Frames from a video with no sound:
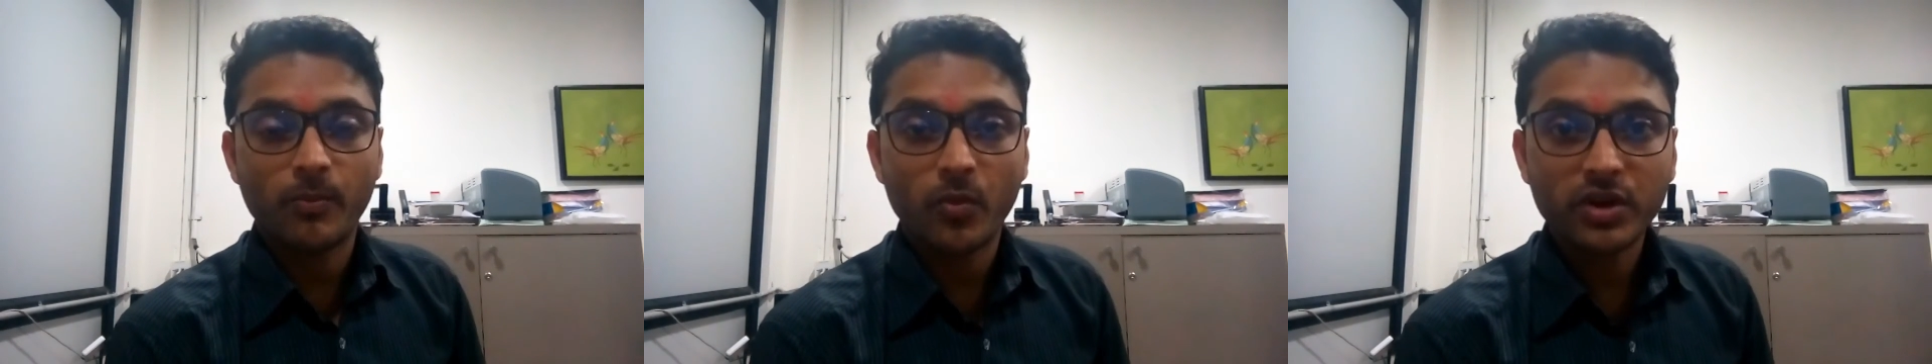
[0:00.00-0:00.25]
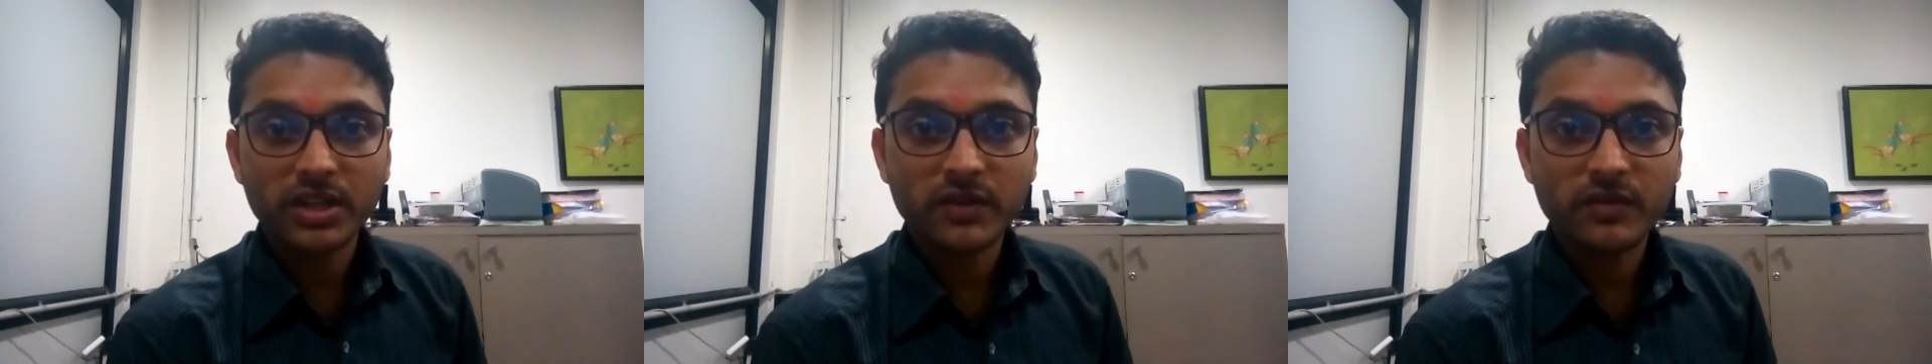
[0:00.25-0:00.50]

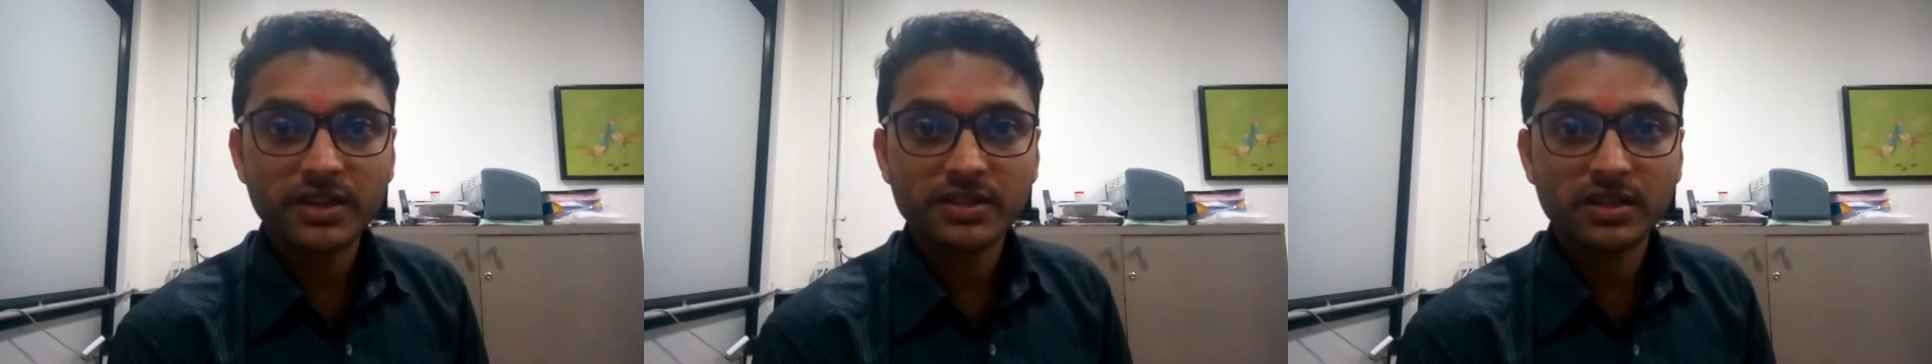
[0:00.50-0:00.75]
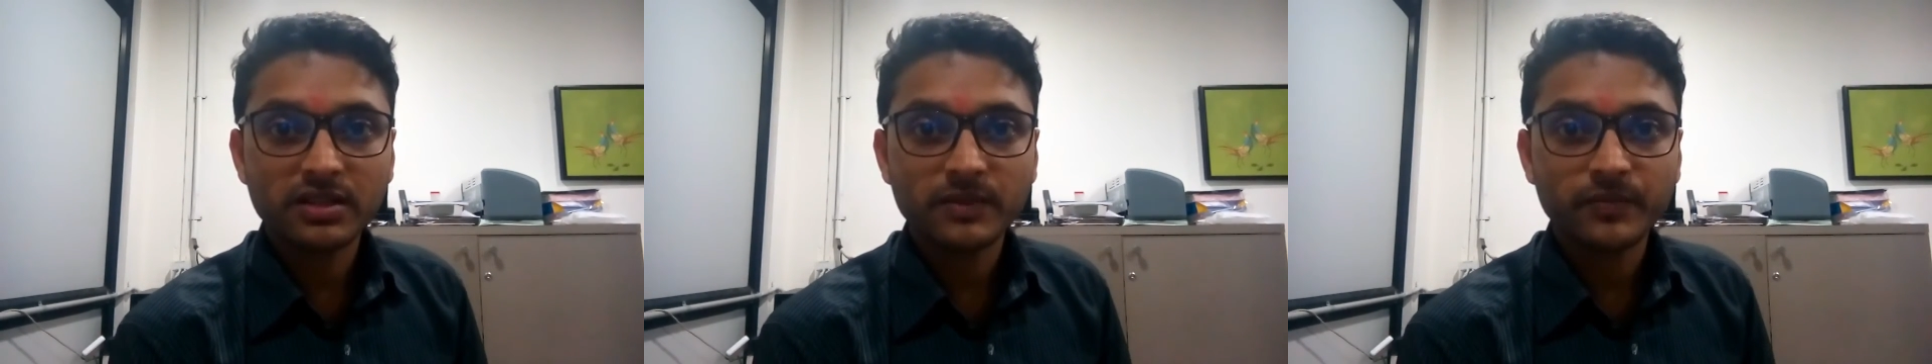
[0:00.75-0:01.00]

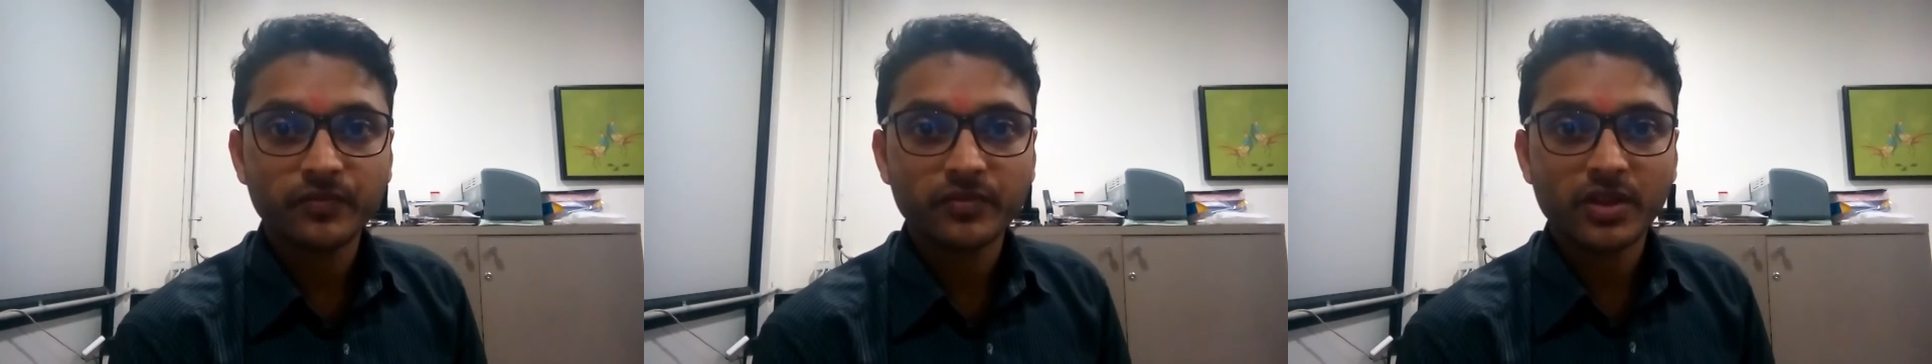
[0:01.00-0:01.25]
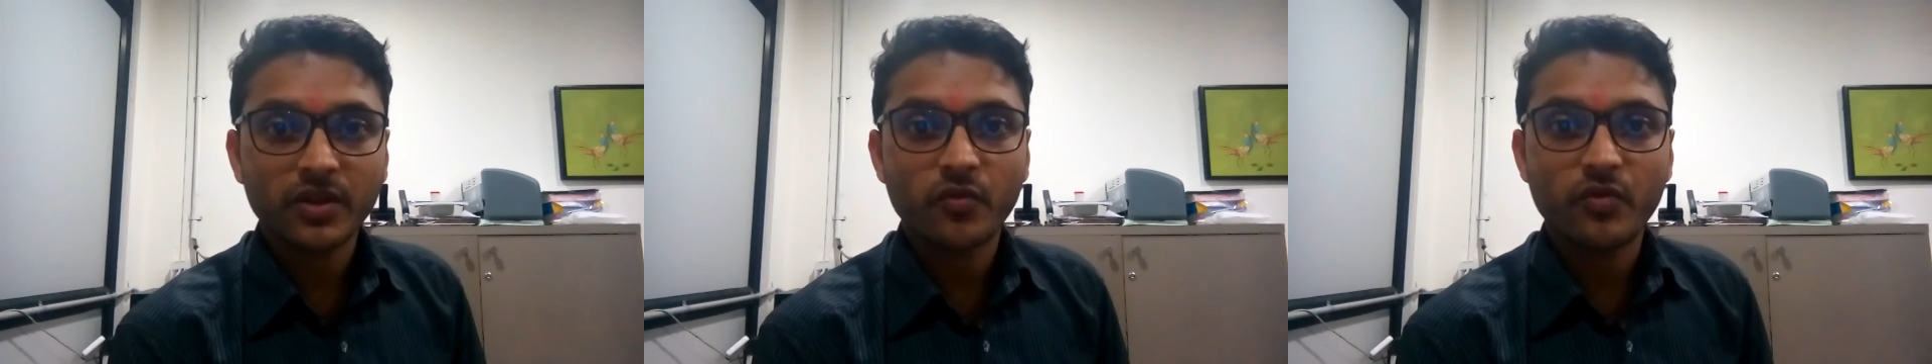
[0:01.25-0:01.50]
Motivation
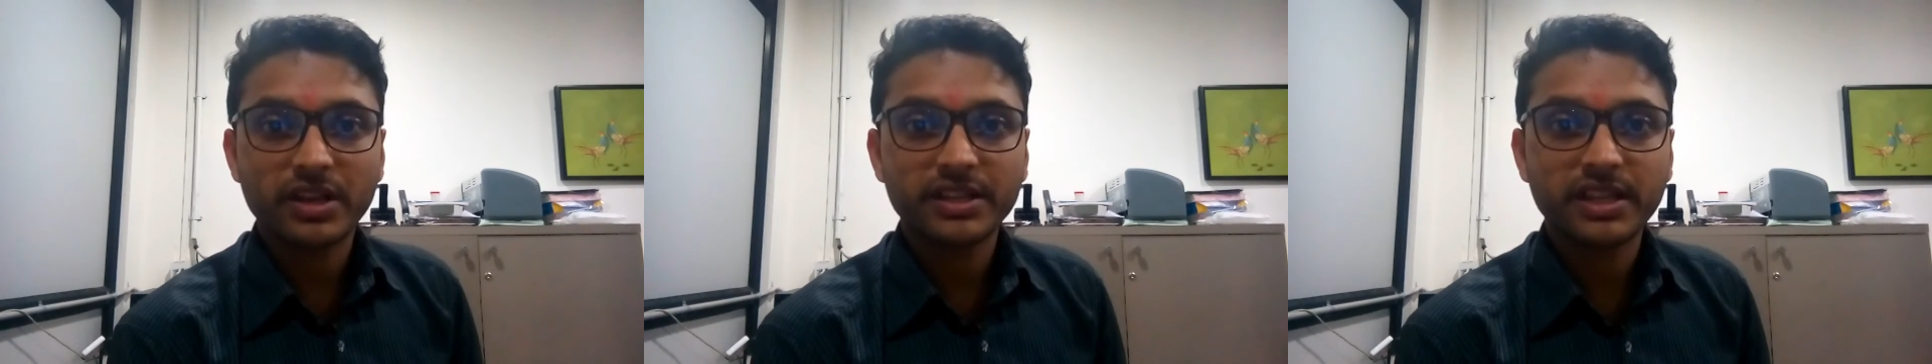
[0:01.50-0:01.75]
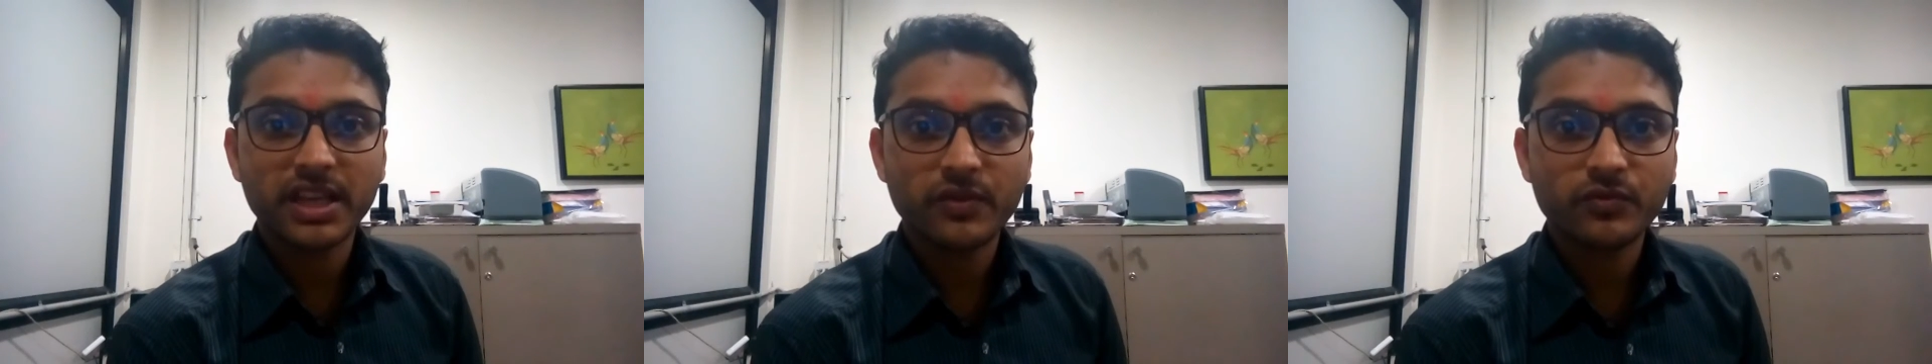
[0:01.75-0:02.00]
will
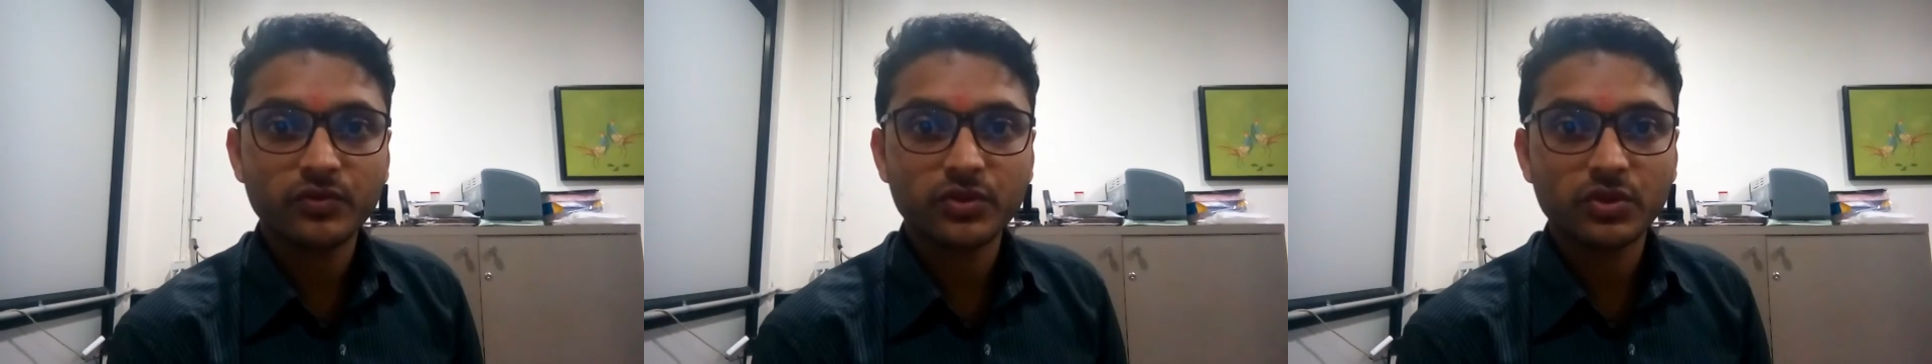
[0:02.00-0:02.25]
give